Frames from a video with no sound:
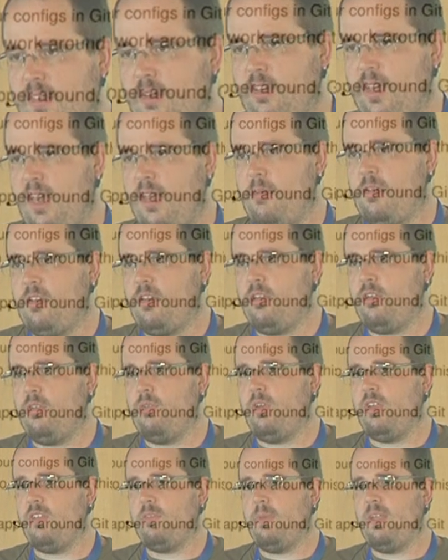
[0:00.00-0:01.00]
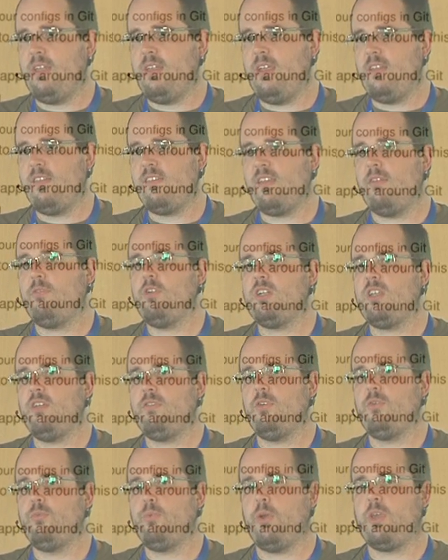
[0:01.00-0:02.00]
not able to do is maintain several
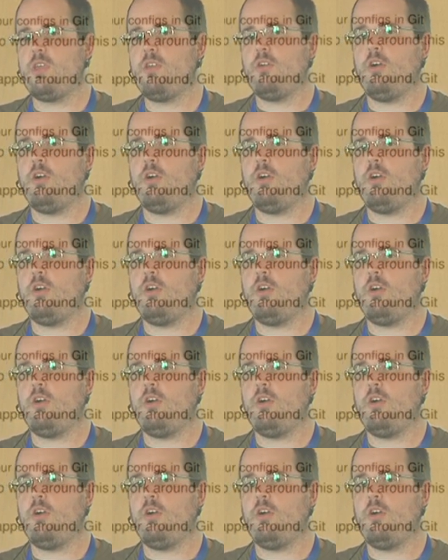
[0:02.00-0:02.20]
different working